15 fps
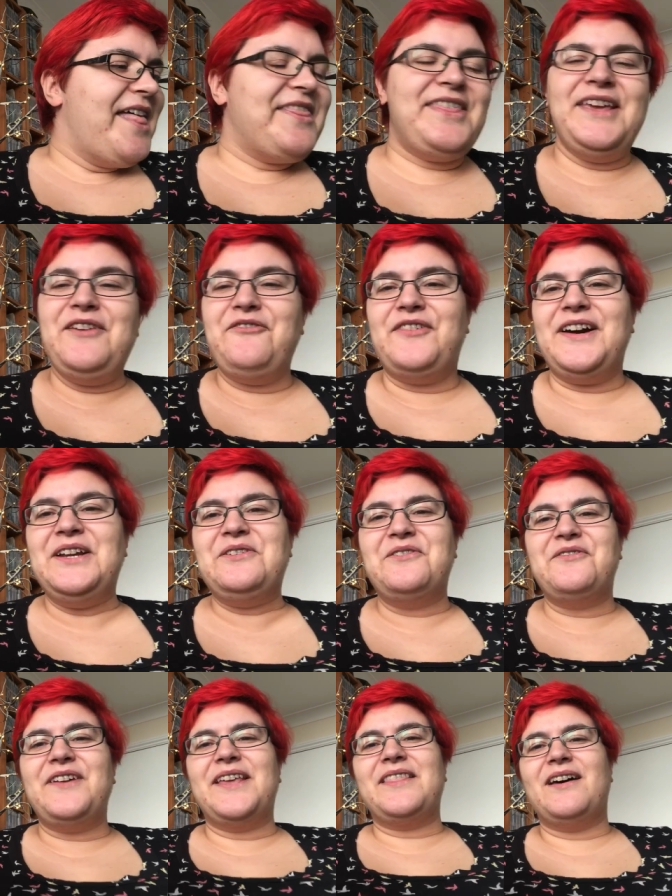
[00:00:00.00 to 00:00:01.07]
The final
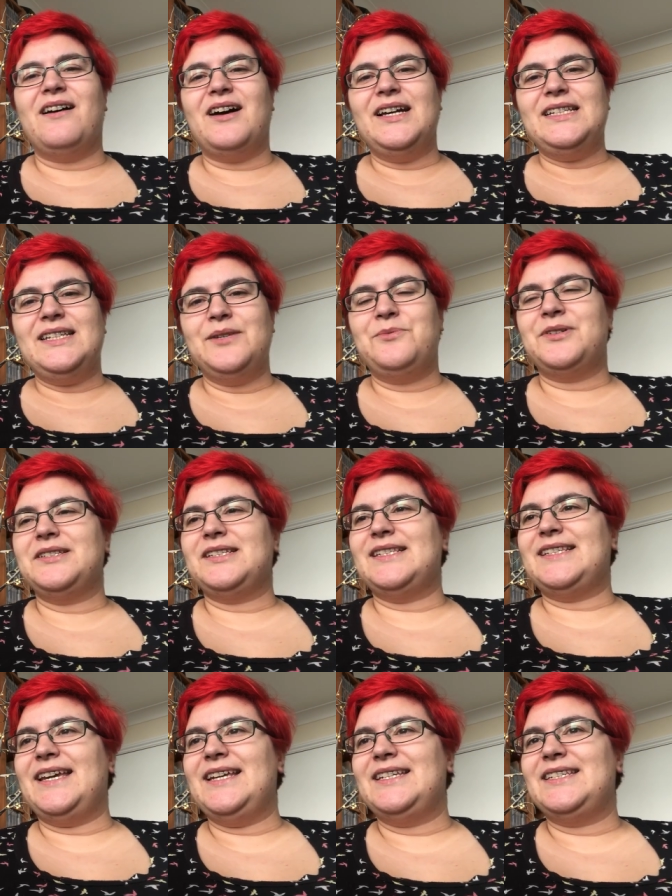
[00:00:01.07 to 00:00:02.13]
thing that I did want to
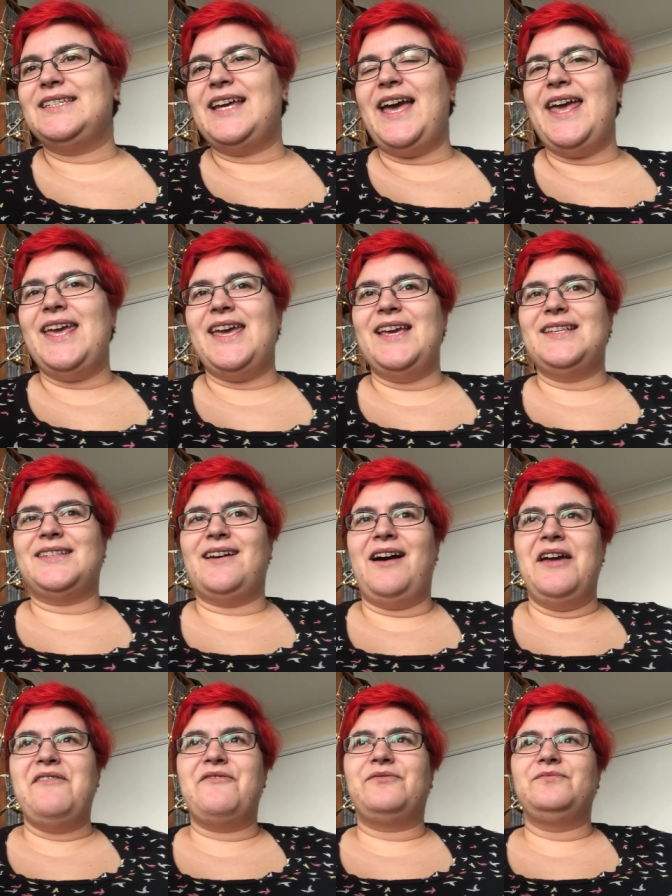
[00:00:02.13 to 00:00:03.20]
say today is
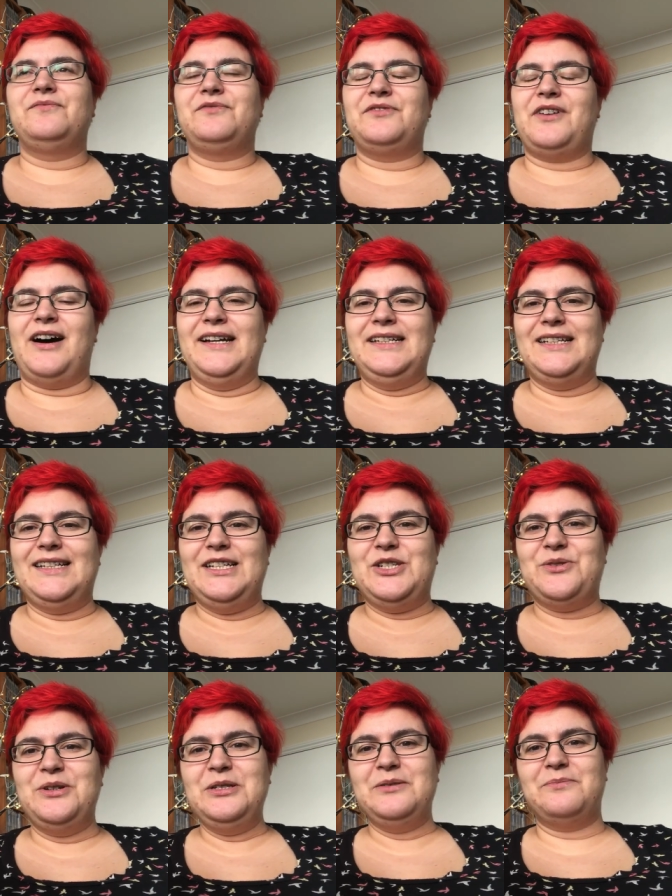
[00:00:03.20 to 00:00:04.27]
I've finally
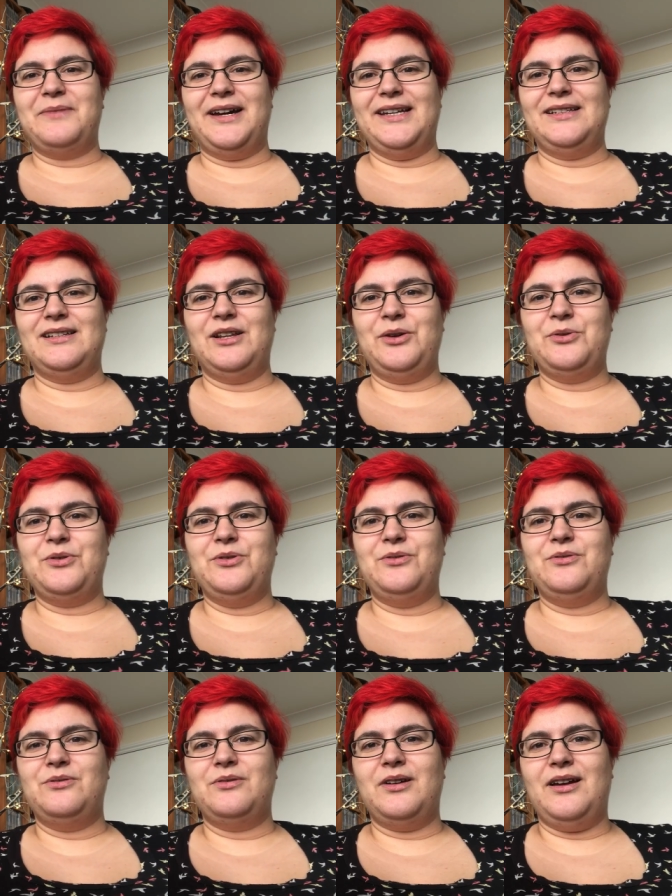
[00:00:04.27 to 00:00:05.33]
joined my
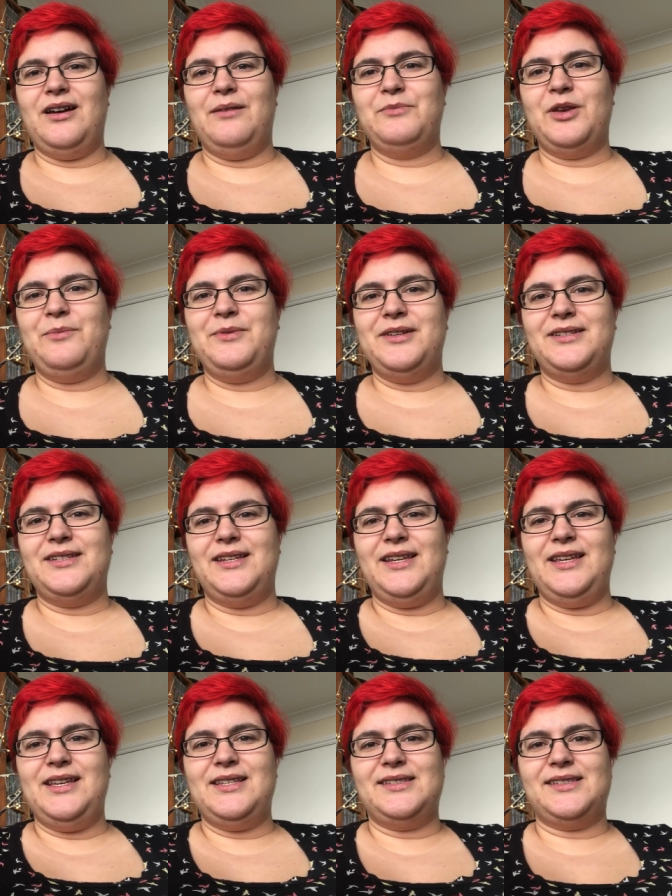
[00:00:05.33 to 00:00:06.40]
local um,
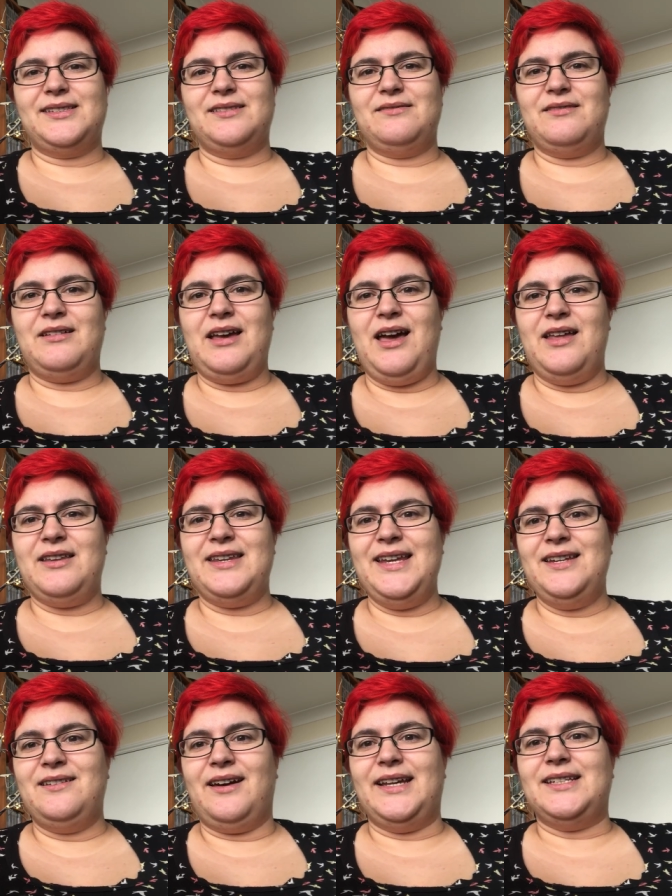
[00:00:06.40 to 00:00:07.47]
communities uh,
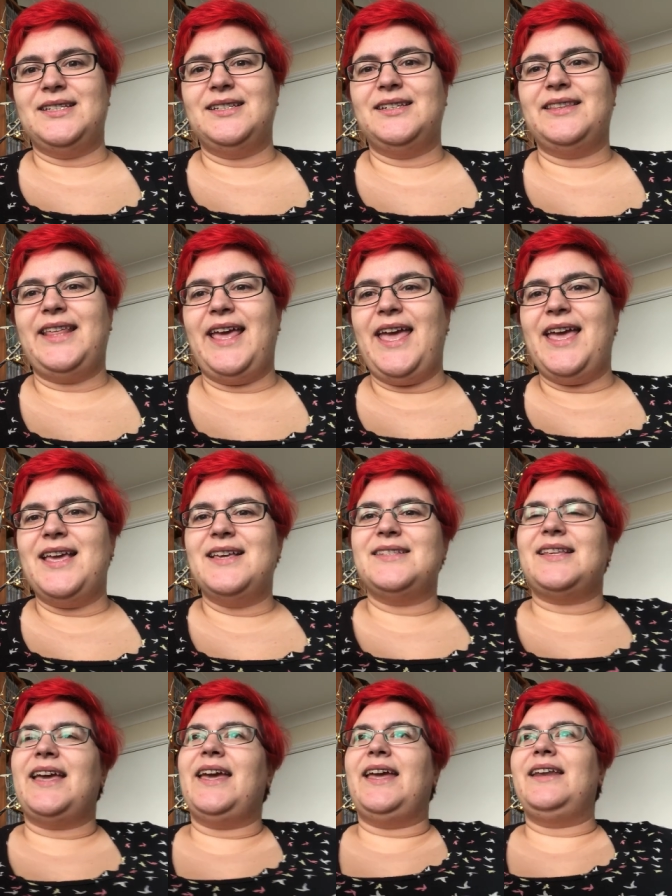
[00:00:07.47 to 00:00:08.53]
knit night. There
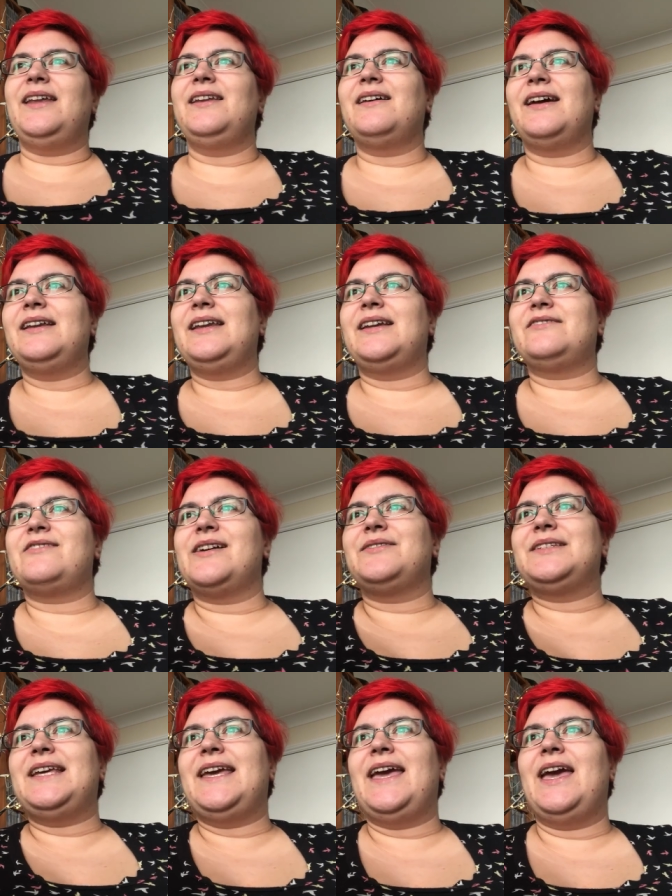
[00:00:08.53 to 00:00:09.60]
is a knit night
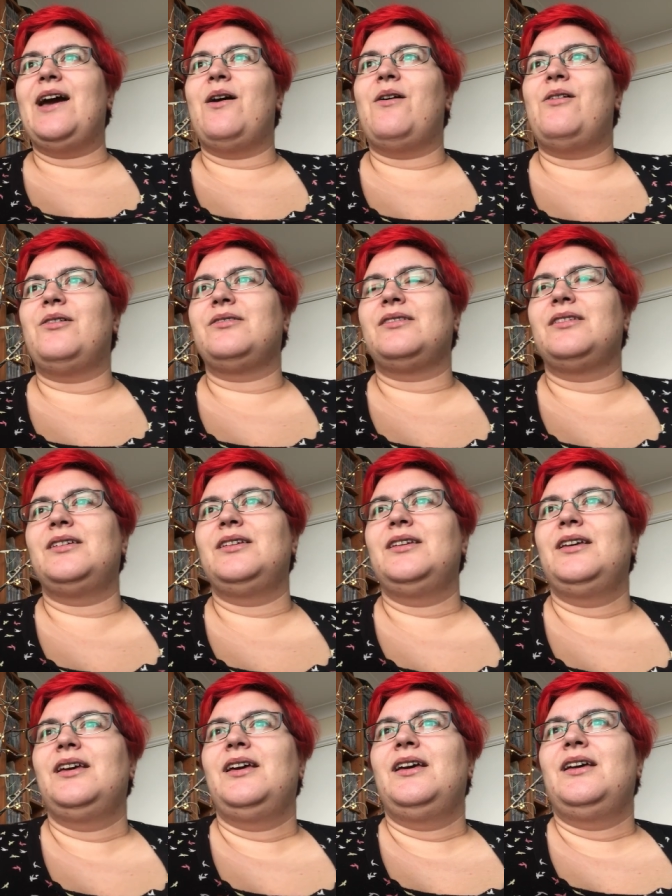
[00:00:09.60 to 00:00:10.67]
round here on
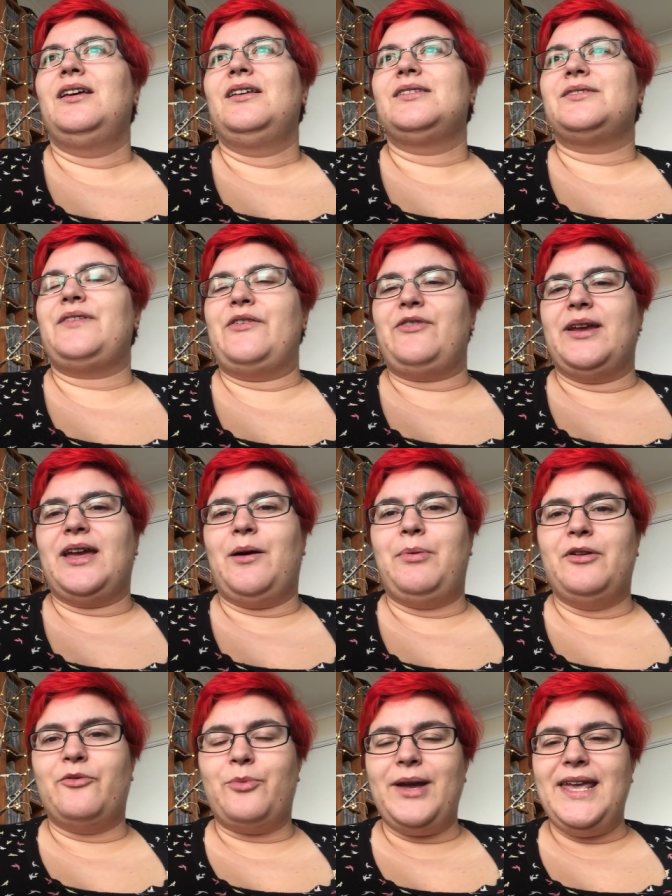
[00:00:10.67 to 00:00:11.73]
sort of every
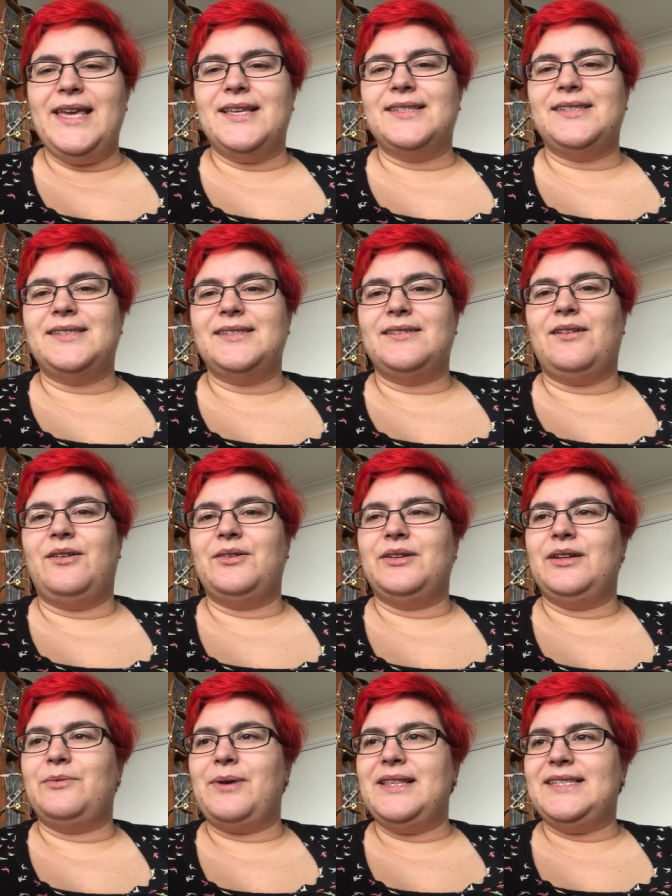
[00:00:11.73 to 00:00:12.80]
couple of weeks on
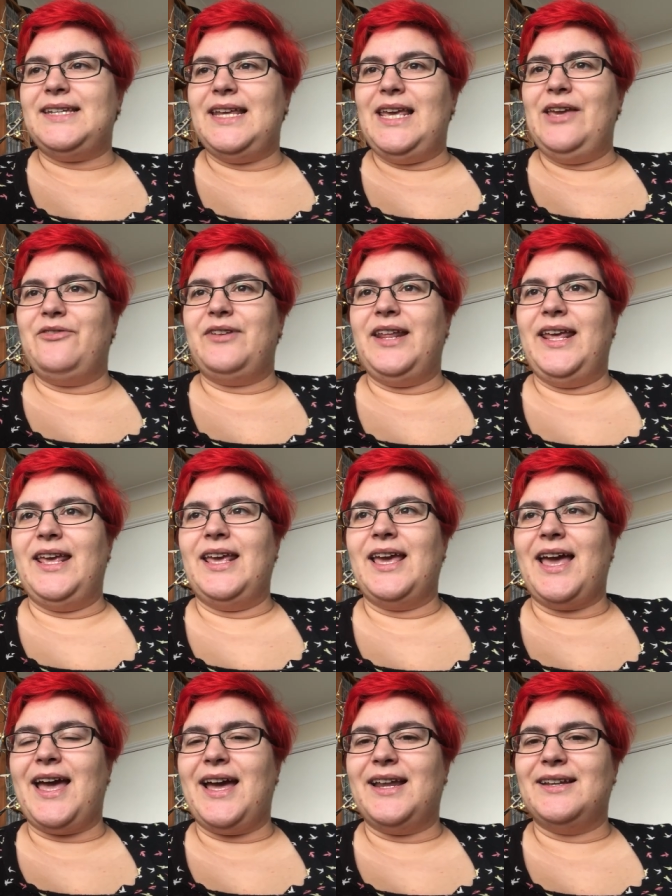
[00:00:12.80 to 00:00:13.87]
a Wednesday
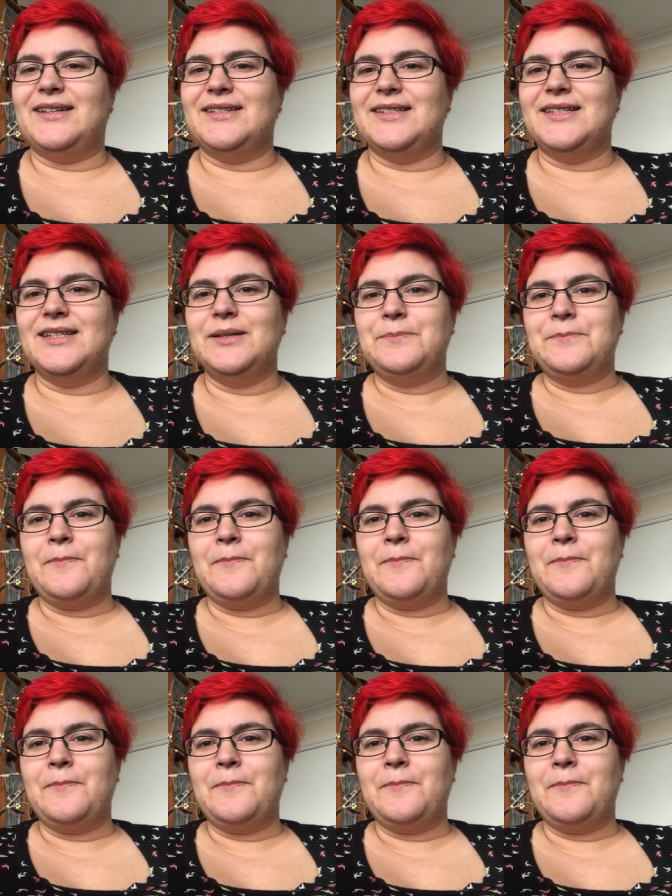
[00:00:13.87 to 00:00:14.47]
evening and